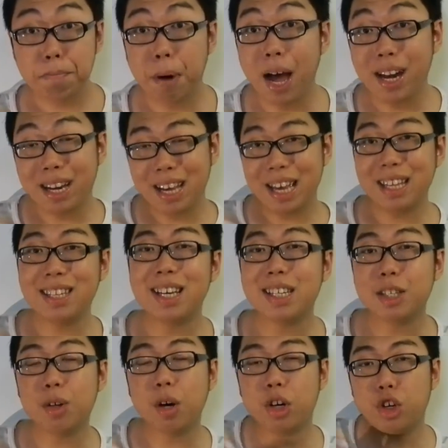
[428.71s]
but it
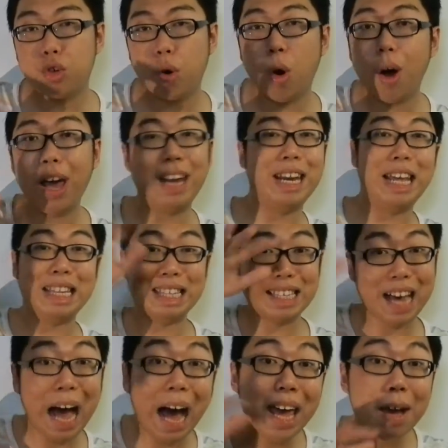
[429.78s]
does not draw an
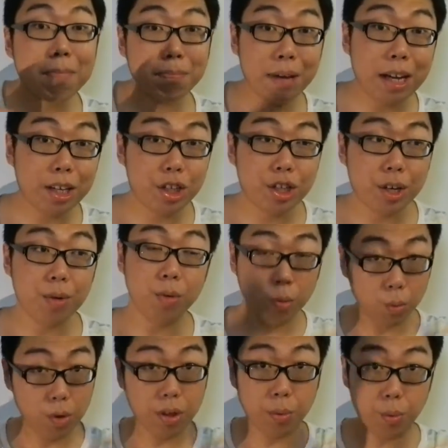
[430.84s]
entire picture
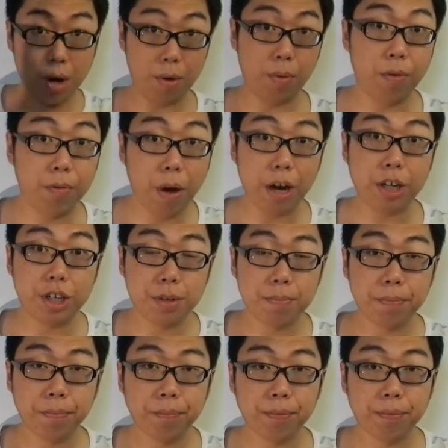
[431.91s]
with one refresh.